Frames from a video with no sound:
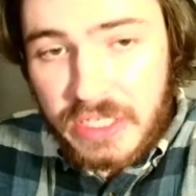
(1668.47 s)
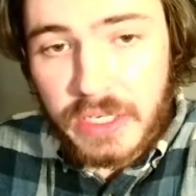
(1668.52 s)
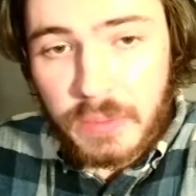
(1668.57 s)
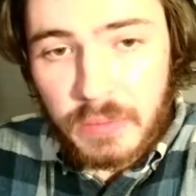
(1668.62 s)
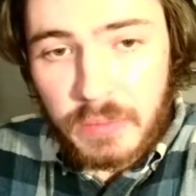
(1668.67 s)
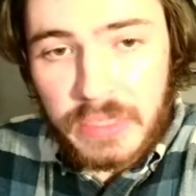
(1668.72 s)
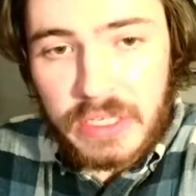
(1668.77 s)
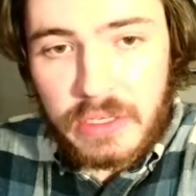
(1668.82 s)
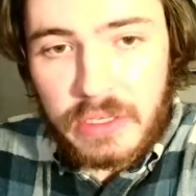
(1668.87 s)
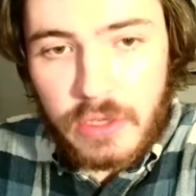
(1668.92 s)

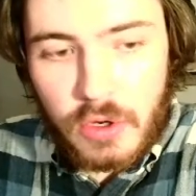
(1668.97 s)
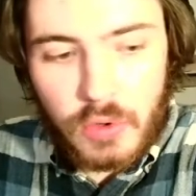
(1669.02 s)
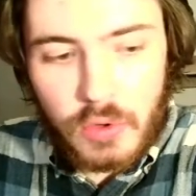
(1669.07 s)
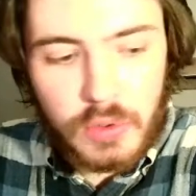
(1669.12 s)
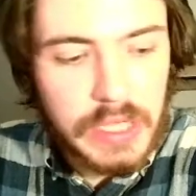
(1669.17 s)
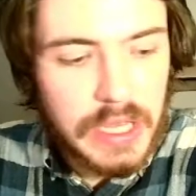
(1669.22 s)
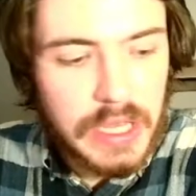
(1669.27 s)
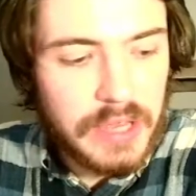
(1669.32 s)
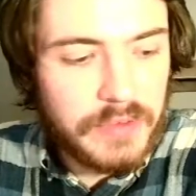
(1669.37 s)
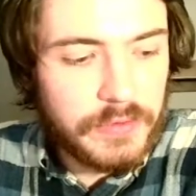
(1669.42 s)
can be
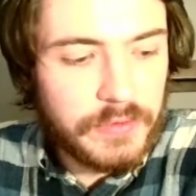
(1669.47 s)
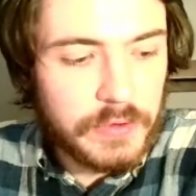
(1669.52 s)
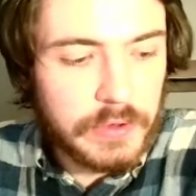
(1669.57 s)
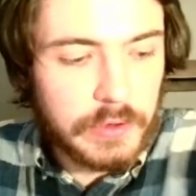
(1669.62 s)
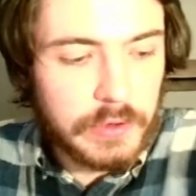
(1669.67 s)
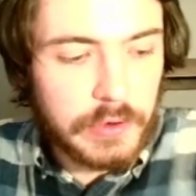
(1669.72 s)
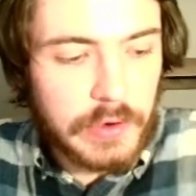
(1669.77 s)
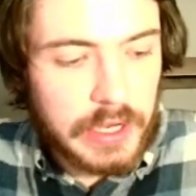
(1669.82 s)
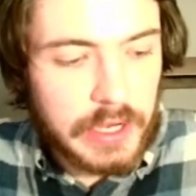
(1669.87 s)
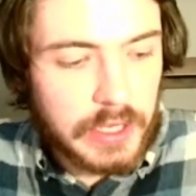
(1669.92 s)
okay for
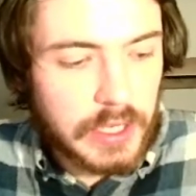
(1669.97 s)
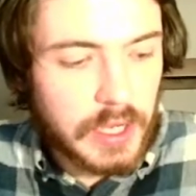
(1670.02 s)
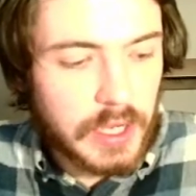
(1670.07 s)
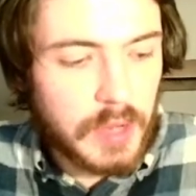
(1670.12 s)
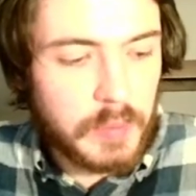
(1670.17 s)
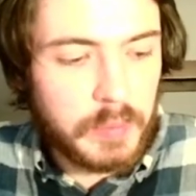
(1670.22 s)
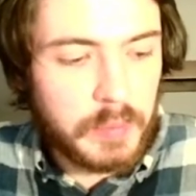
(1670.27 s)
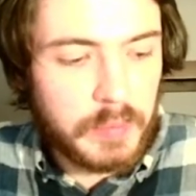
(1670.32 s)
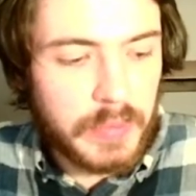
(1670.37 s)
the Grey Cup.